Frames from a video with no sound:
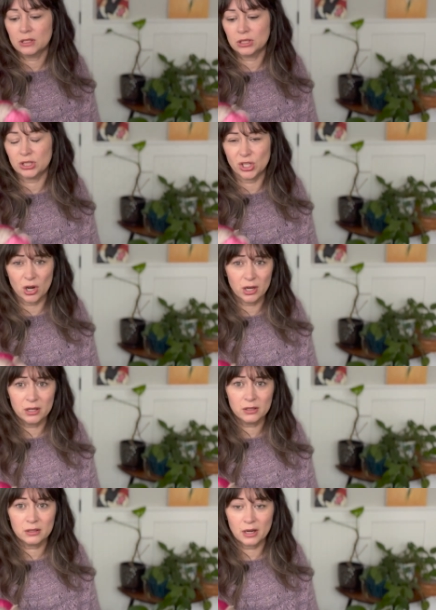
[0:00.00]

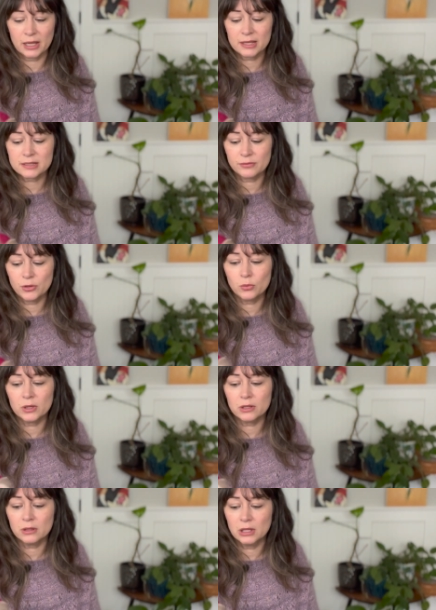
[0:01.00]
yarn, I guess, if you
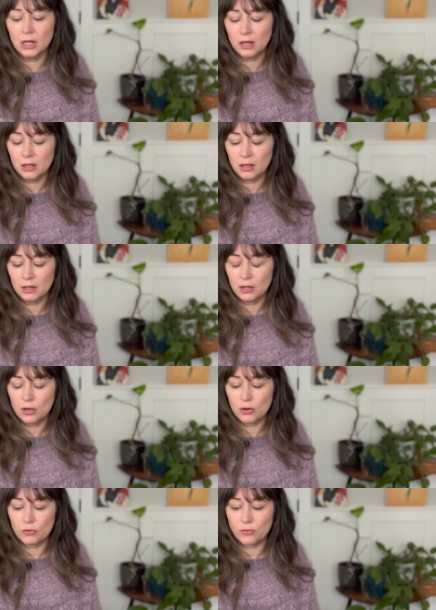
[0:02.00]
will,
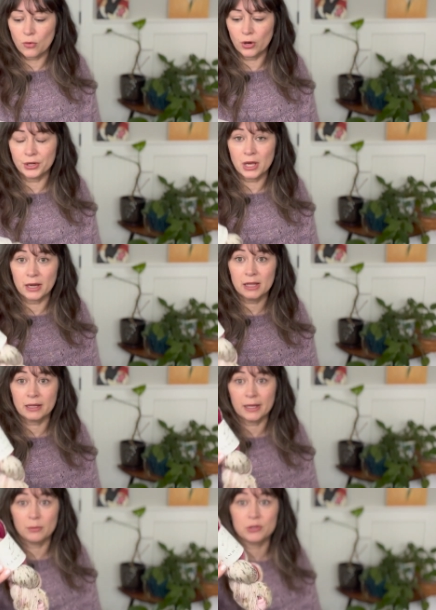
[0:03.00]
for Naughty
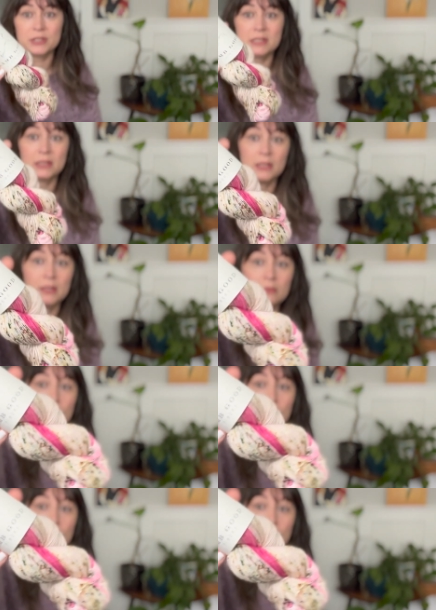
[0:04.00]
Lamb, which is in